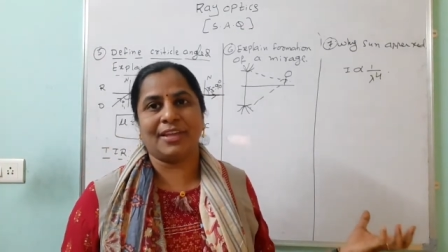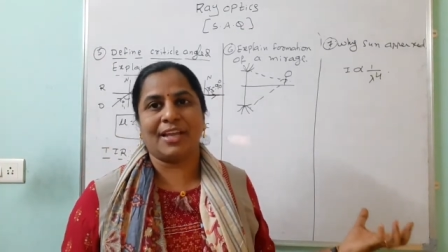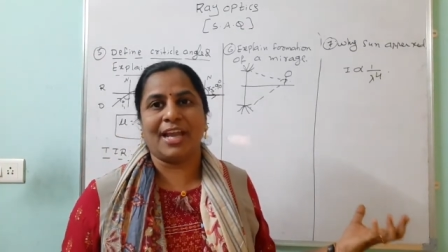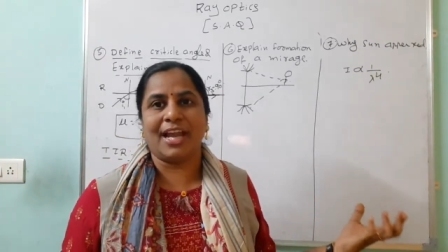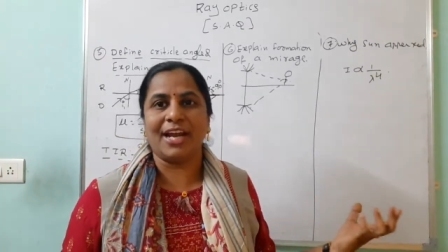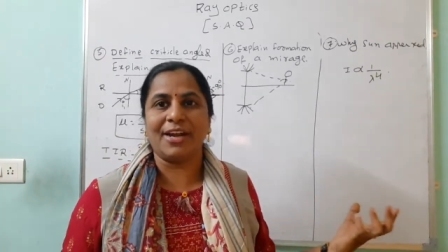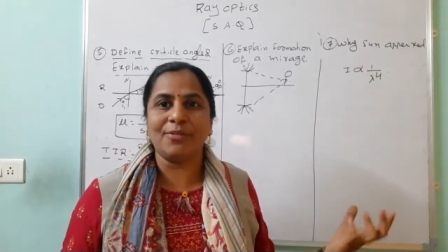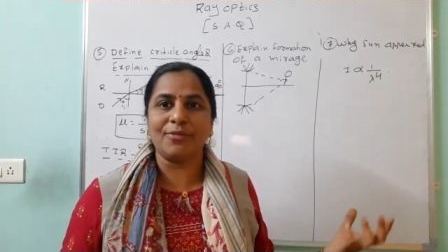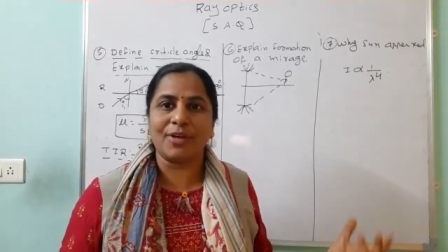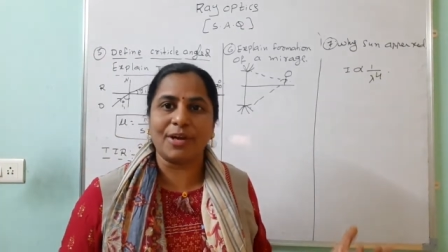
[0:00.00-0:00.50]

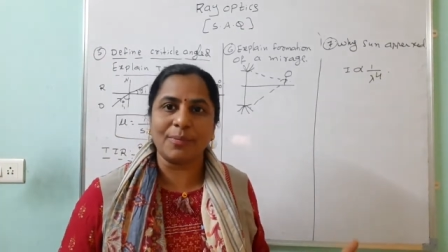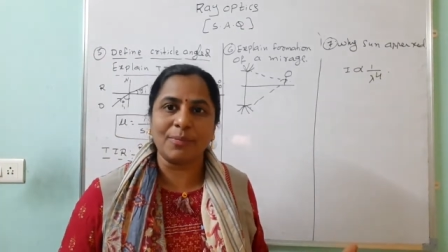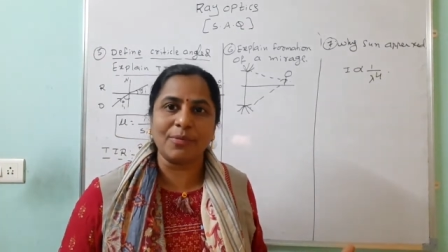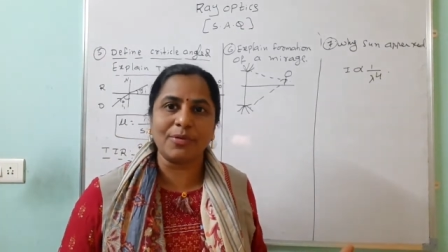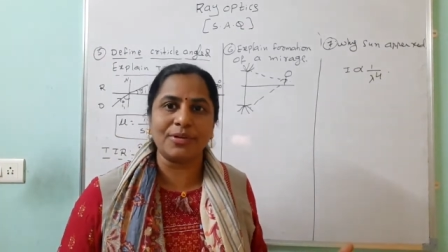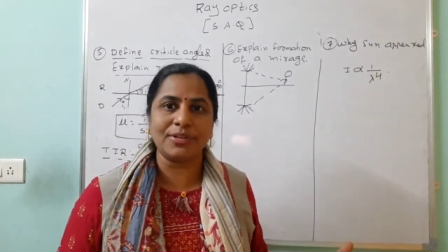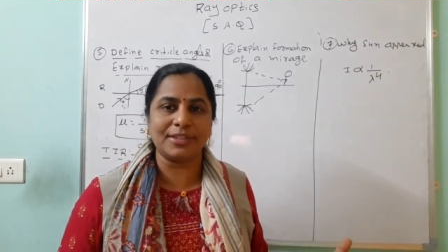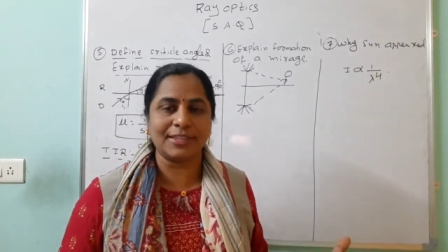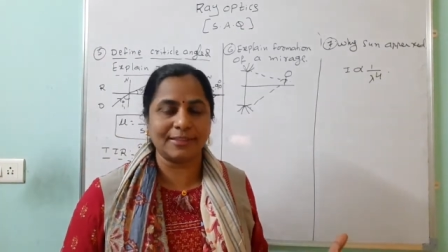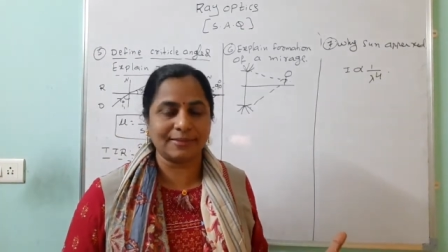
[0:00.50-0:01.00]
And one
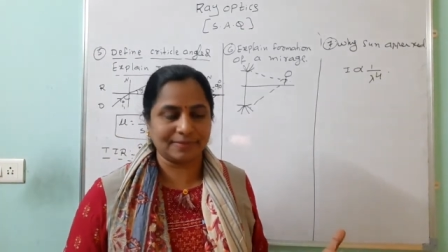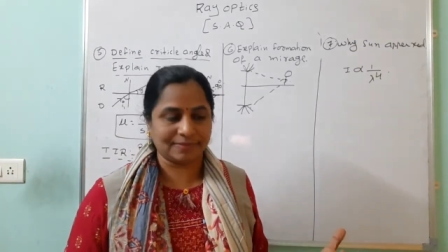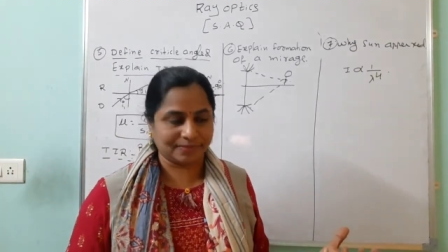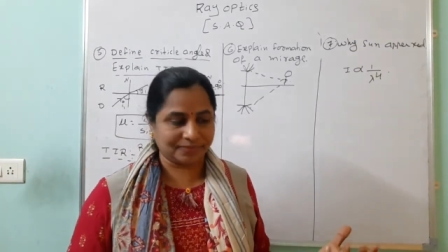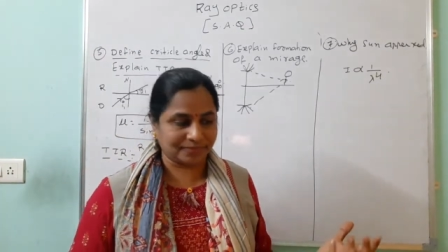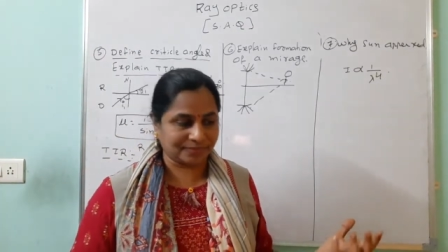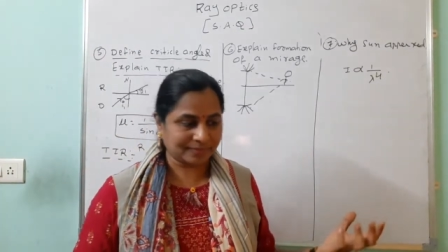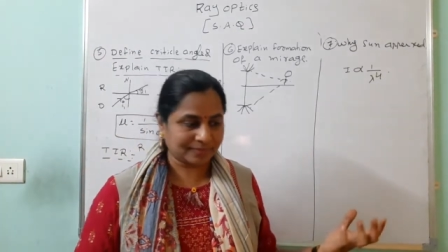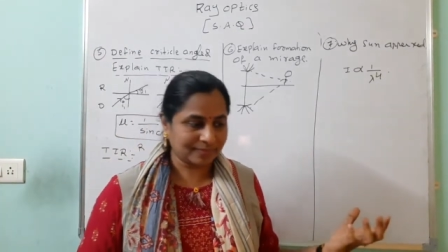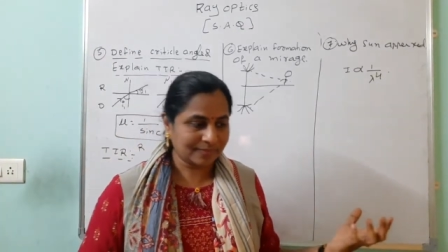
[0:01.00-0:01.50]
more thing,
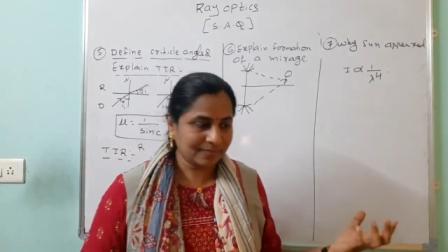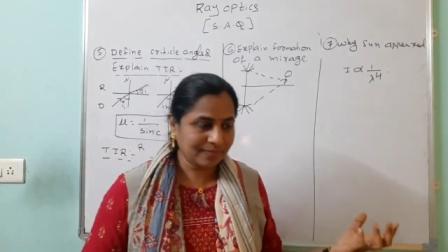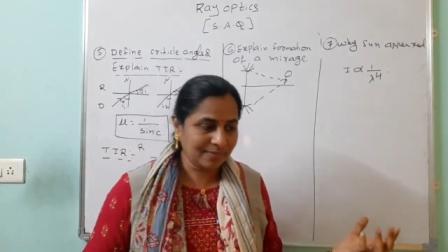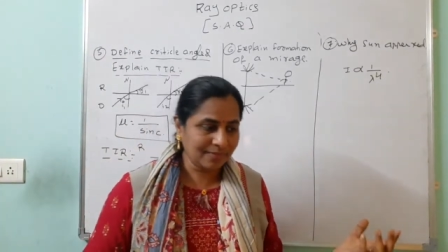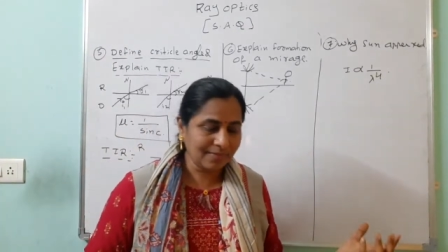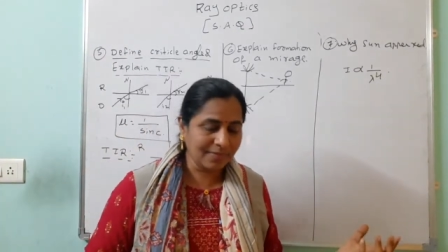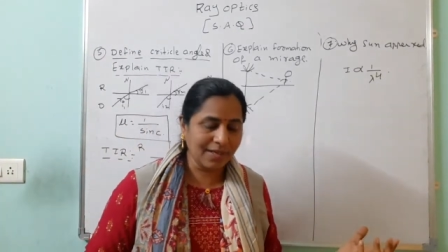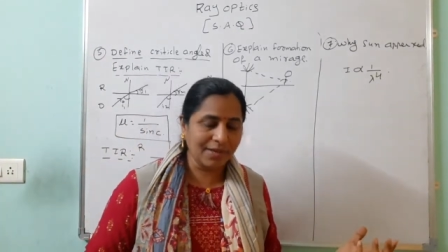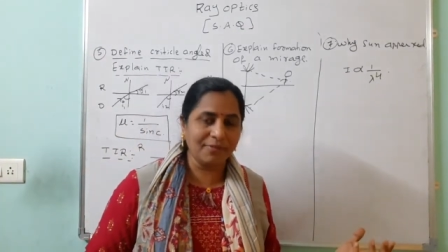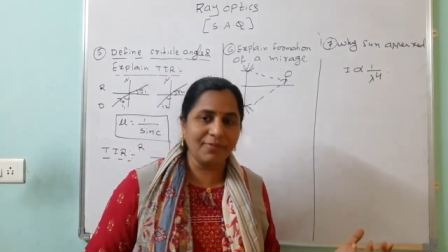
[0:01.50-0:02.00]

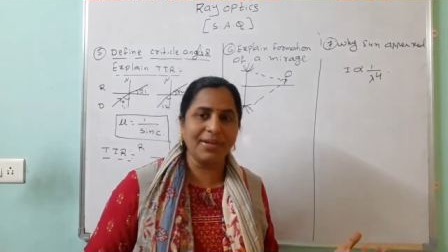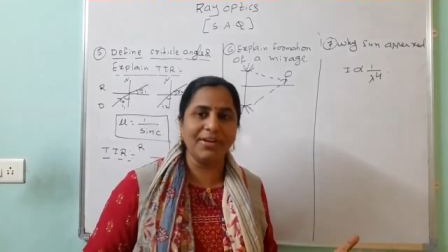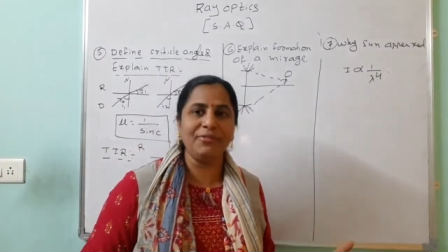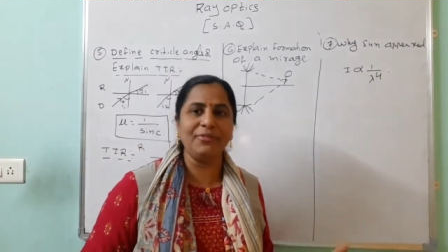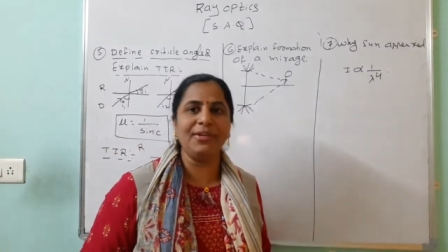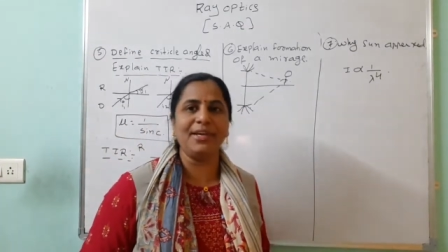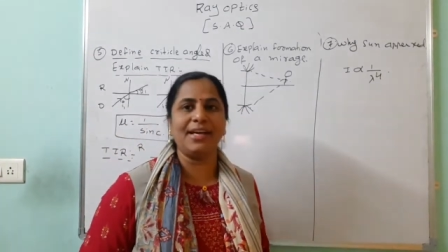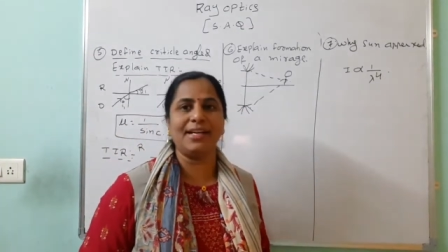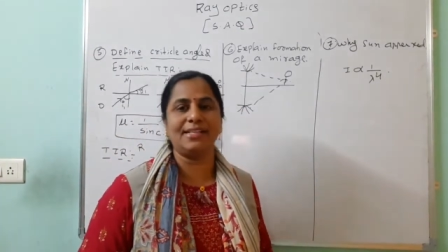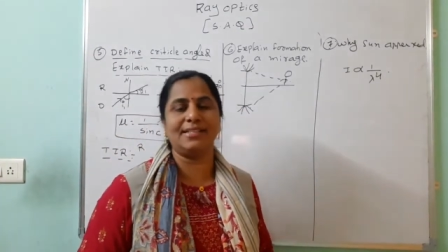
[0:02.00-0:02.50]
when
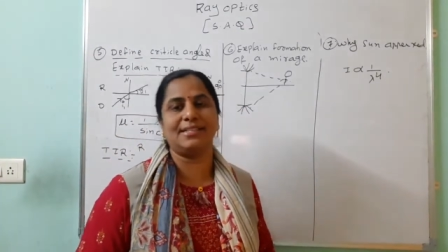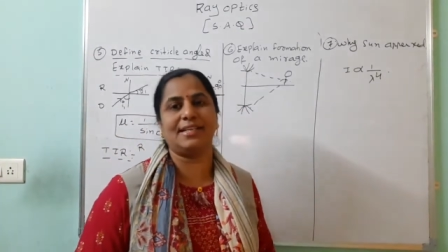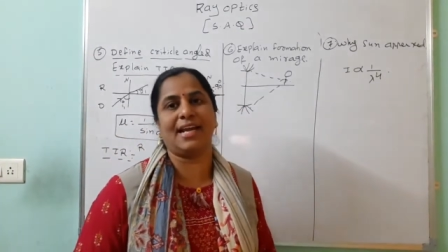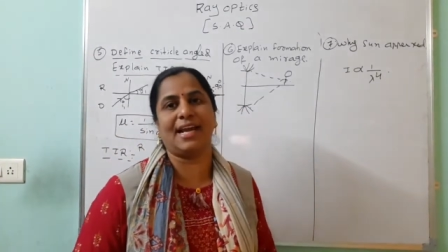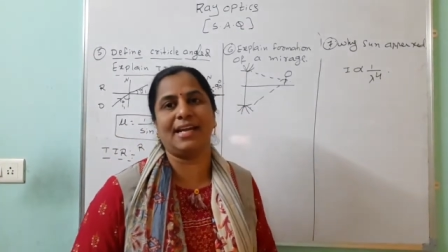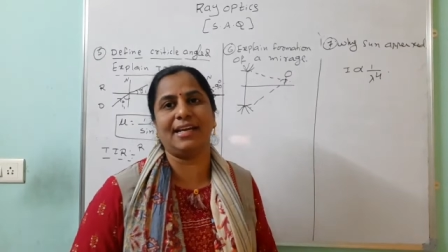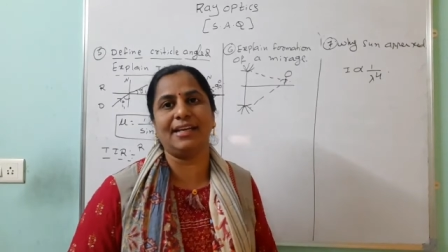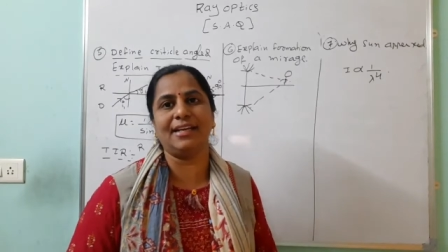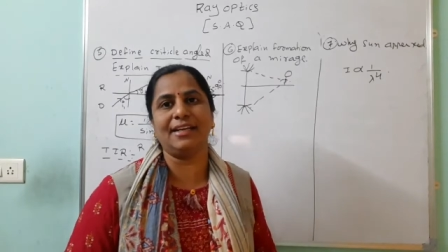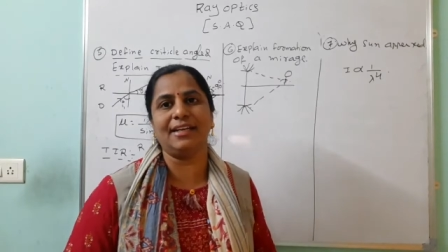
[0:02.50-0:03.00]
we are
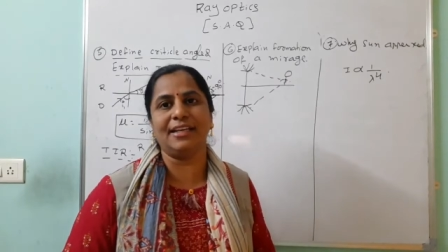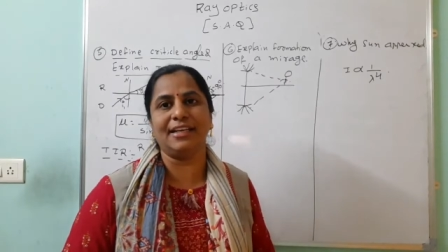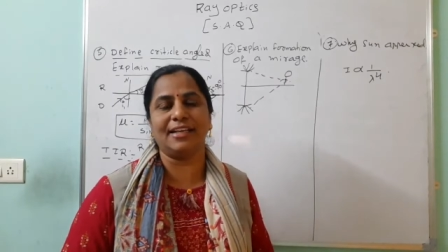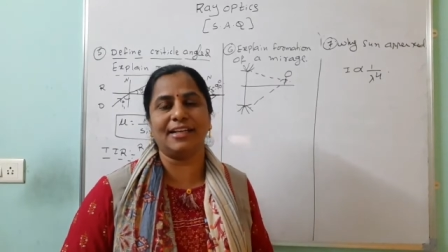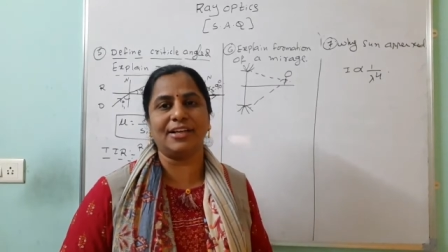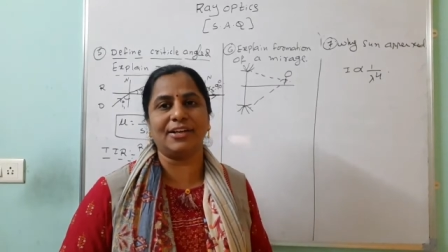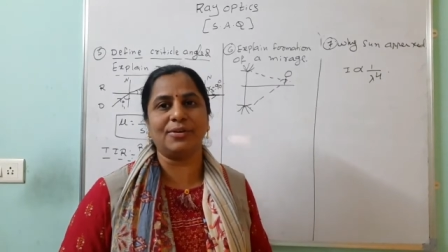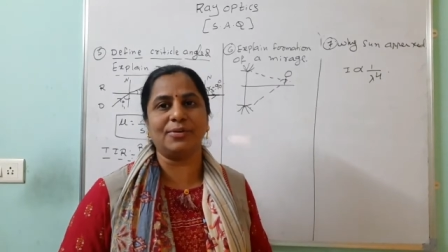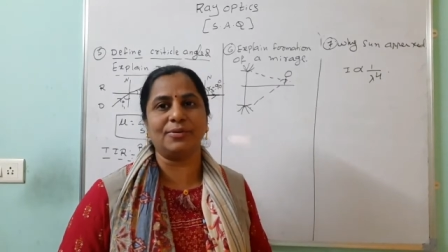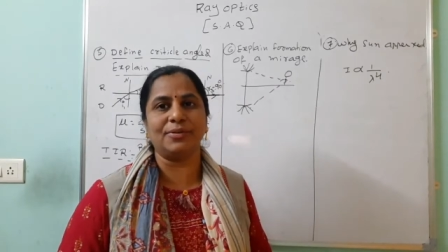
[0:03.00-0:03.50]
standing
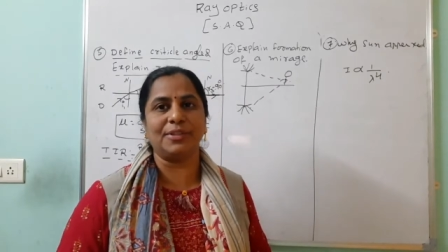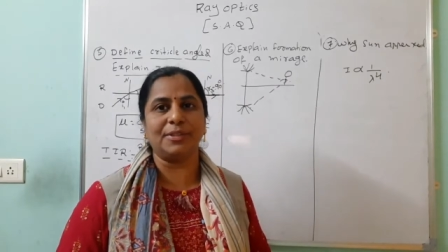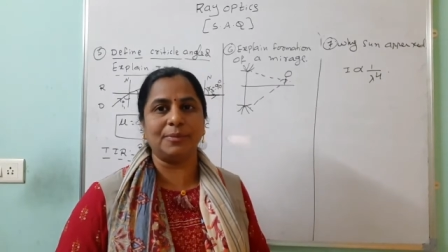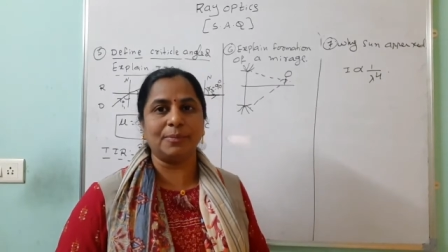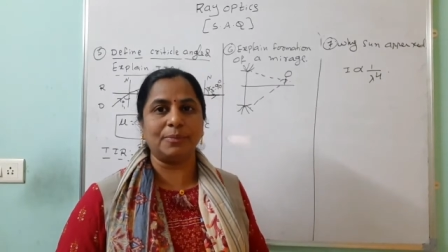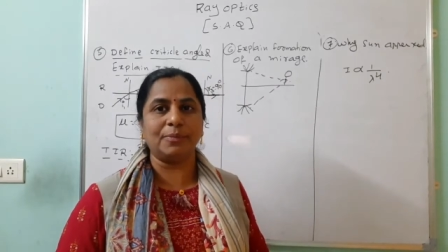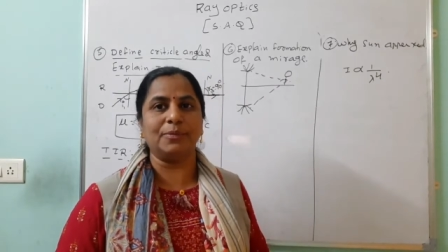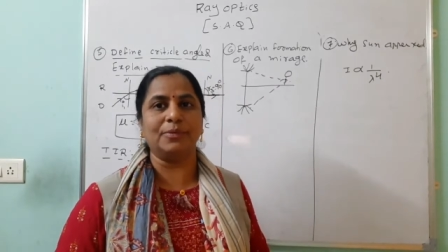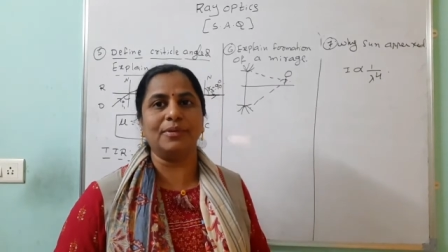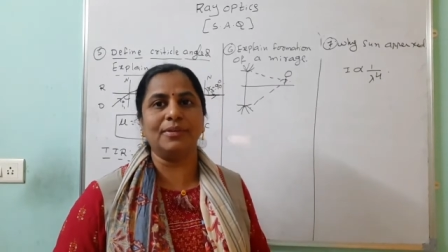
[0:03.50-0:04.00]
nearer to the
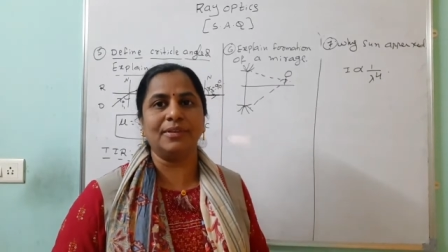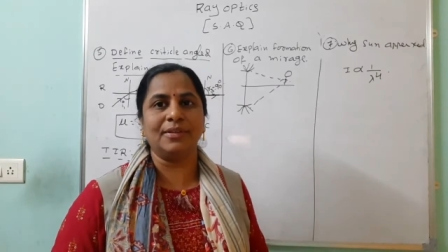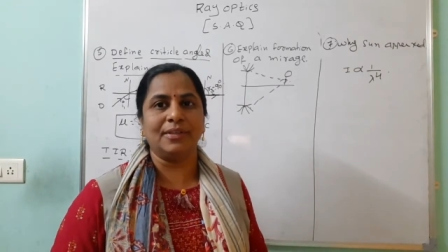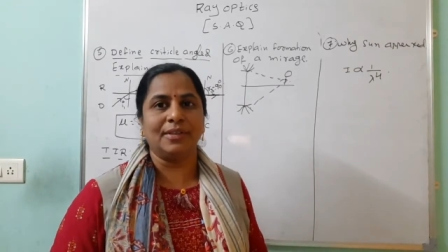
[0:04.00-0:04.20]
pool